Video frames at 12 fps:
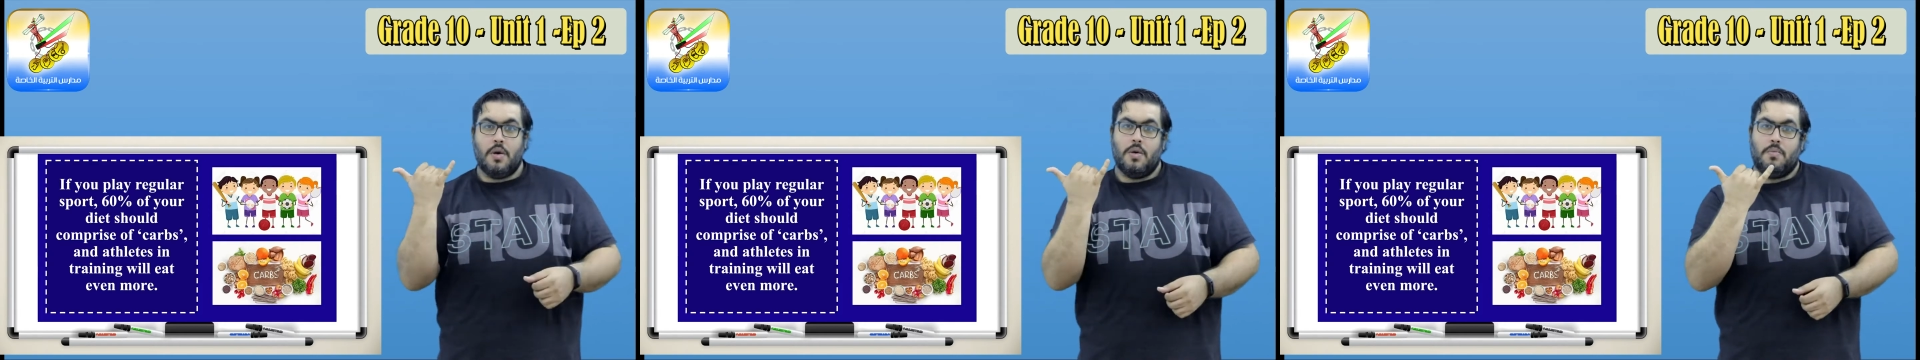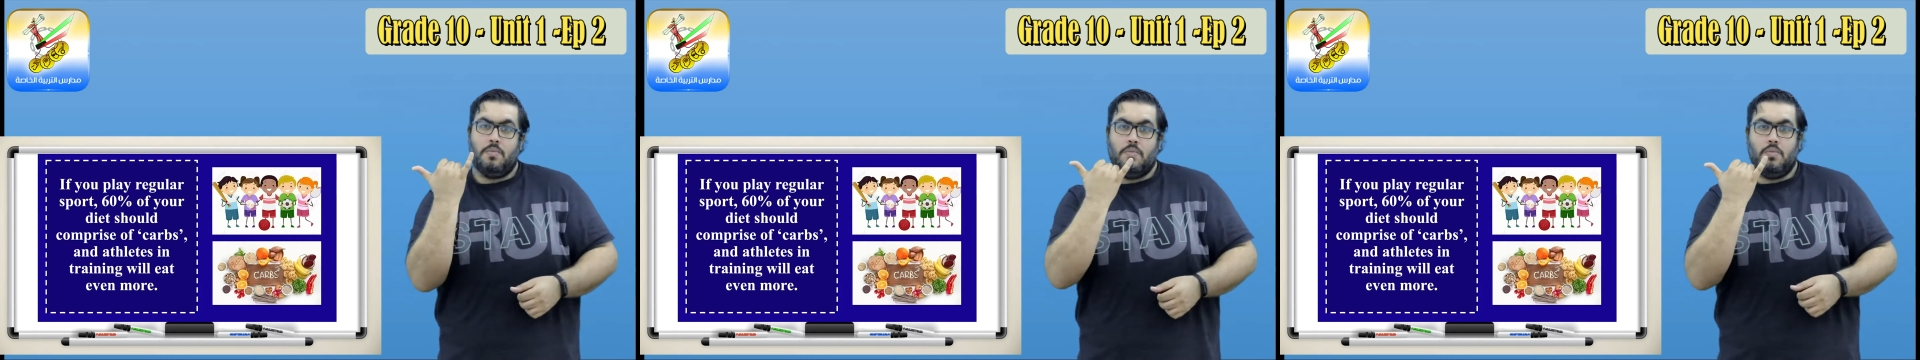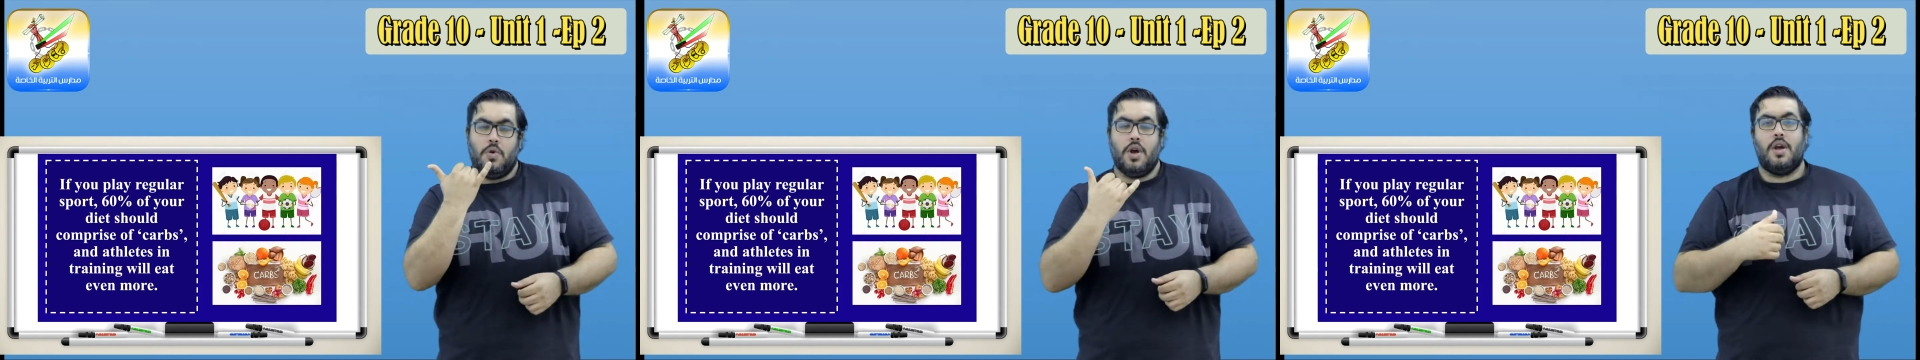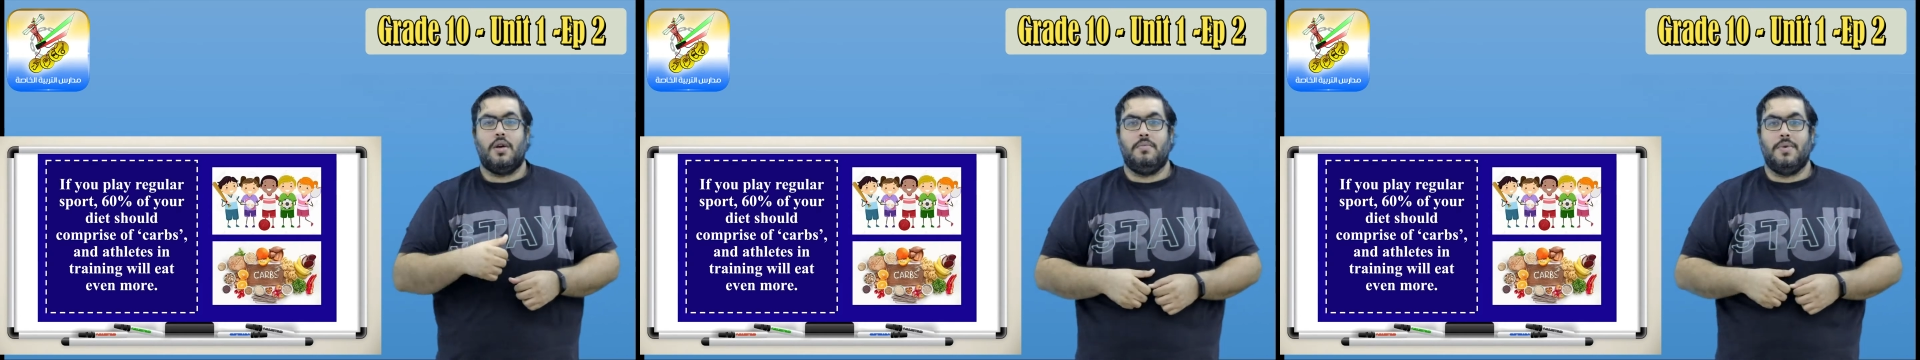
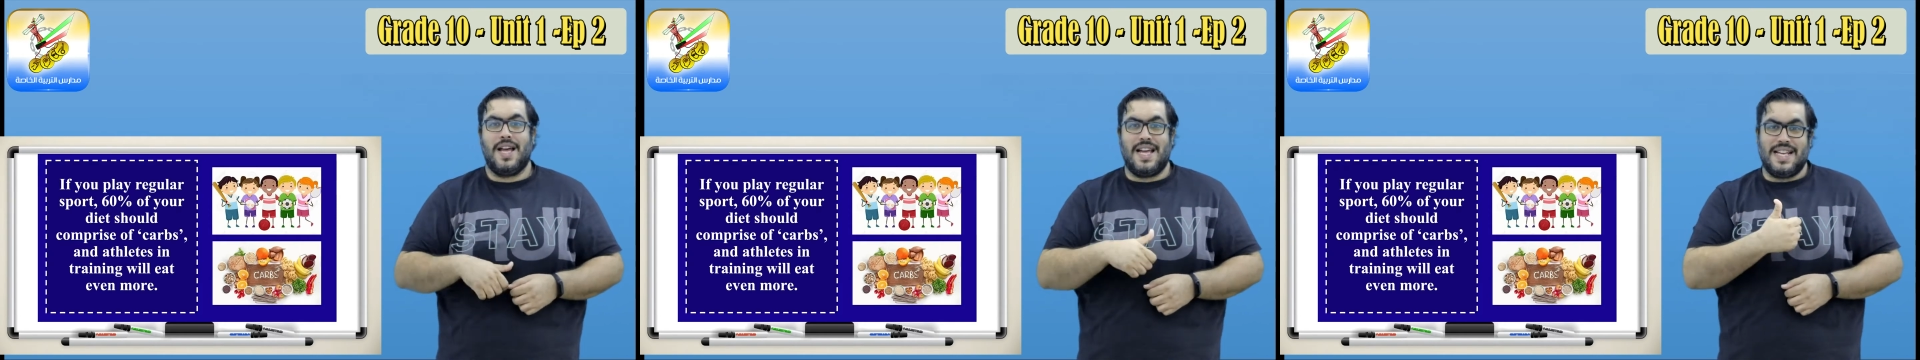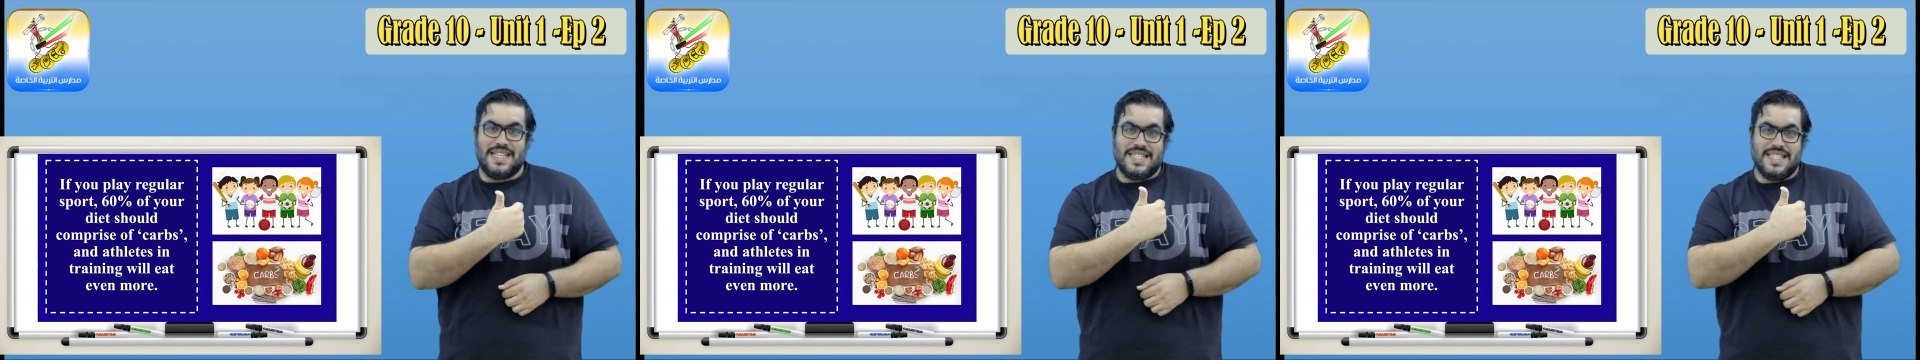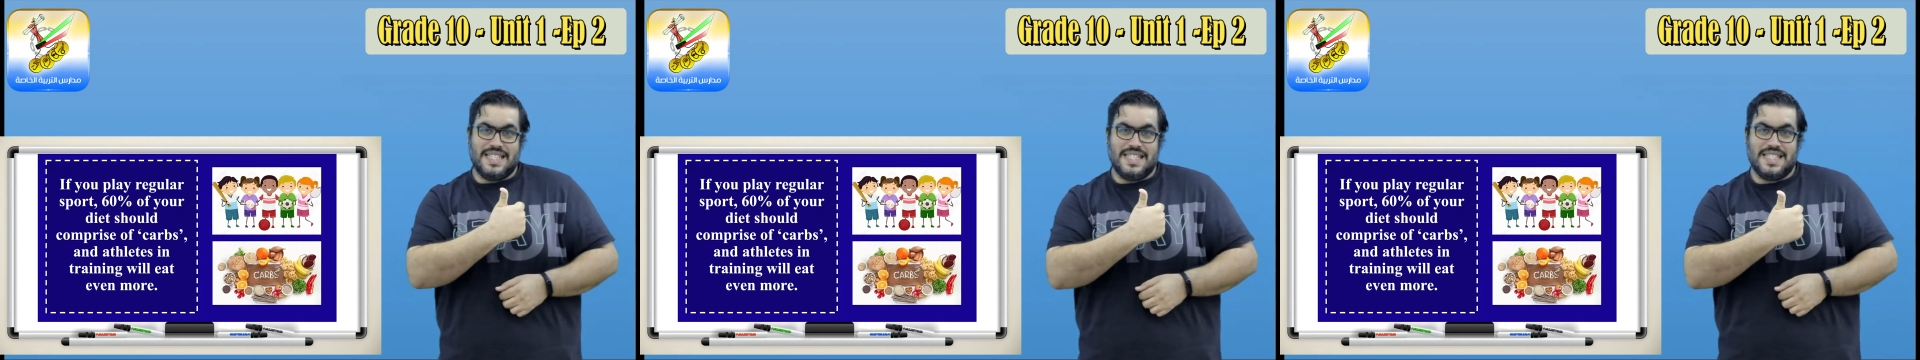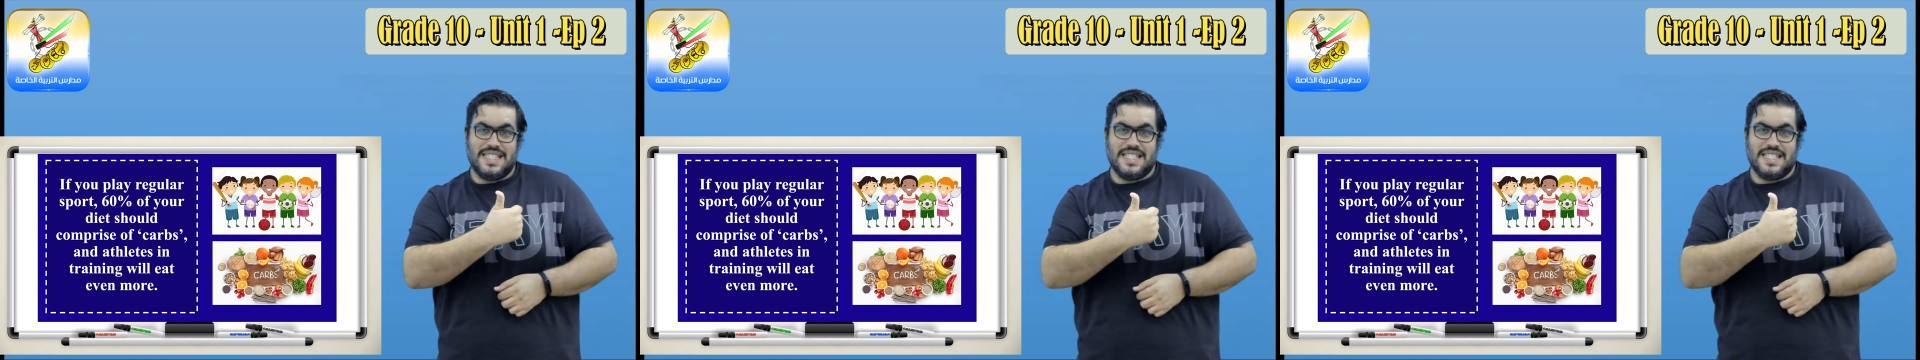carbohydrates, and
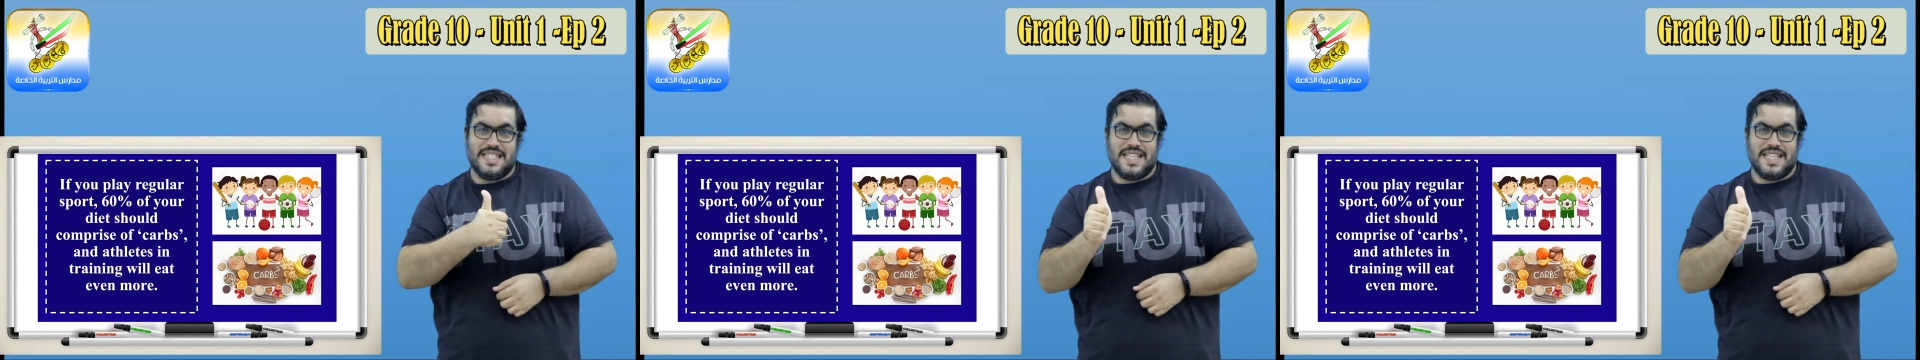athletes